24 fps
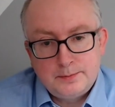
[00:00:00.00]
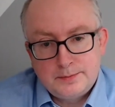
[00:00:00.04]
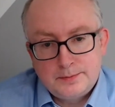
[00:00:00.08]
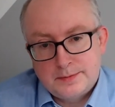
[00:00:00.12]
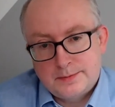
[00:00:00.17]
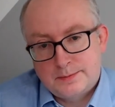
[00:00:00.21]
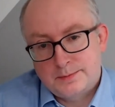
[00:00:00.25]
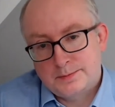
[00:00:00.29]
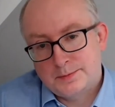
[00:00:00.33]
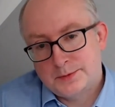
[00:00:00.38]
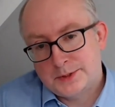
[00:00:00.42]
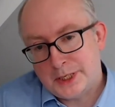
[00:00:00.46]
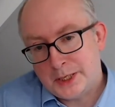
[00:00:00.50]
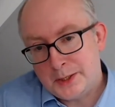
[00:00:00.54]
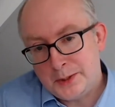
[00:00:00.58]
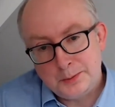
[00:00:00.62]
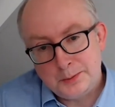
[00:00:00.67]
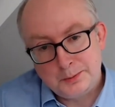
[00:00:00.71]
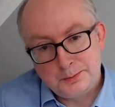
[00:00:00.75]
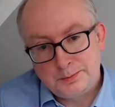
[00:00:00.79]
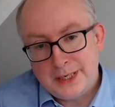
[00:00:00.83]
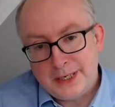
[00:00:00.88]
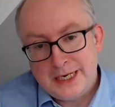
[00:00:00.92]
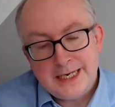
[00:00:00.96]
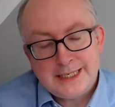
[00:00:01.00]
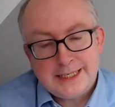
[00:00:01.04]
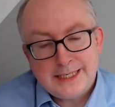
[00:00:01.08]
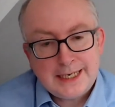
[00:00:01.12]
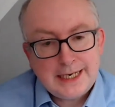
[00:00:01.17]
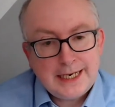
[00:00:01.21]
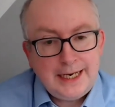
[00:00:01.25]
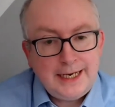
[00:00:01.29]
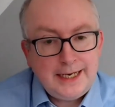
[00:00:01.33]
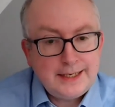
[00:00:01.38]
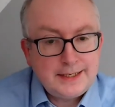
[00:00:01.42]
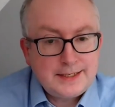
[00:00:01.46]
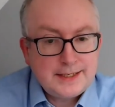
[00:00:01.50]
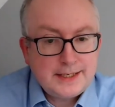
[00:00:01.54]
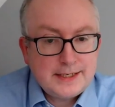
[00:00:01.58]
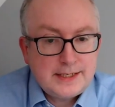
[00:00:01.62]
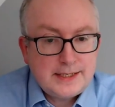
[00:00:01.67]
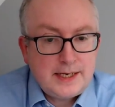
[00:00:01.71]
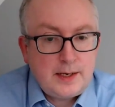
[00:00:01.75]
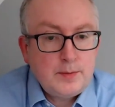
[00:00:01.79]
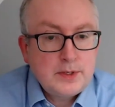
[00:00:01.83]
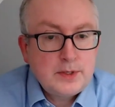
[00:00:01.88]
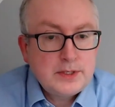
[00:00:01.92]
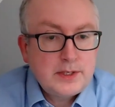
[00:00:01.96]
So politically, it does
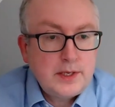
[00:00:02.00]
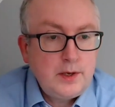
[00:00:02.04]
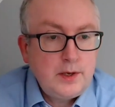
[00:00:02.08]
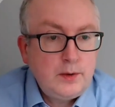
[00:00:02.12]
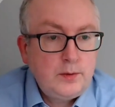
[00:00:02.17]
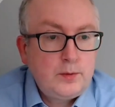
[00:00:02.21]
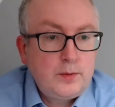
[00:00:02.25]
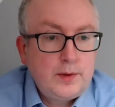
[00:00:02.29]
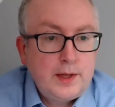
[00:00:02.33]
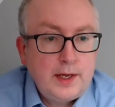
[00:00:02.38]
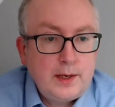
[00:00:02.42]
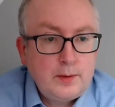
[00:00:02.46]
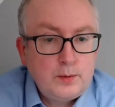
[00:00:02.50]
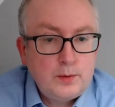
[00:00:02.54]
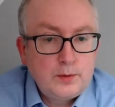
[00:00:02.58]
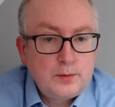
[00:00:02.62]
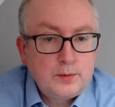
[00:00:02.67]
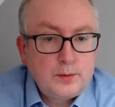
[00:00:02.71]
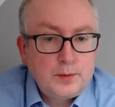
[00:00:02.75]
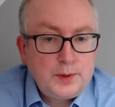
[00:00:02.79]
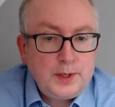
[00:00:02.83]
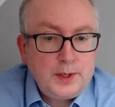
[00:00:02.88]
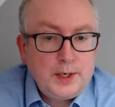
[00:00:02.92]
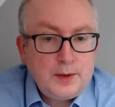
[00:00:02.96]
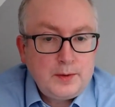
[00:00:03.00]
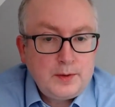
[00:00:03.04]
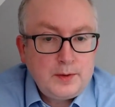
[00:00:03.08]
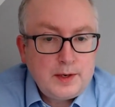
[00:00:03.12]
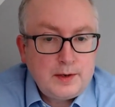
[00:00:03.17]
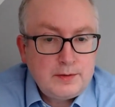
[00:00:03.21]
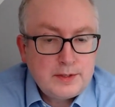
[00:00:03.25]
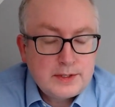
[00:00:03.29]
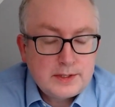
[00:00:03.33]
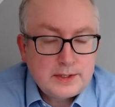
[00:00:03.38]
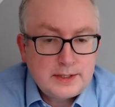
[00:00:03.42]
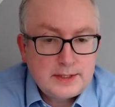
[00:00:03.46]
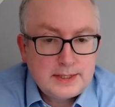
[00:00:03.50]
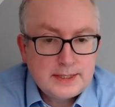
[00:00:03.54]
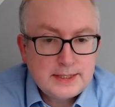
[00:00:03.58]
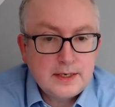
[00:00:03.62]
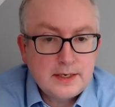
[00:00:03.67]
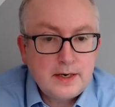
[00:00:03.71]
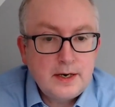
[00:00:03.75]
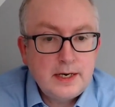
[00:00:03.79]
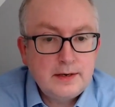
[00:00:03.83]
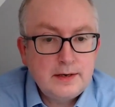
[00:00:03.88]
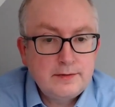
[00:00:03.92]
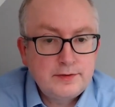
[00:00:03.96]
seem as though there is a
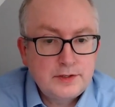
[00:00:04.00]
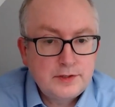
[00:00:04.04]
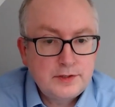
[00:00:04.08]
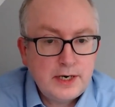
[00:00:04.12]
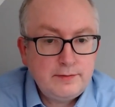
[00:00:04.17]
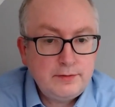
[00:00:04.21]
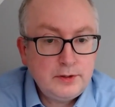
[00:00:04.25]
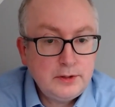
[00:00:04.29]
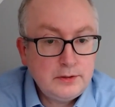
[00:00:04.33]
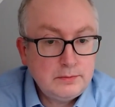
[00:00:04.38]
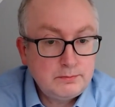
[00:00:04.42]
desire for travel.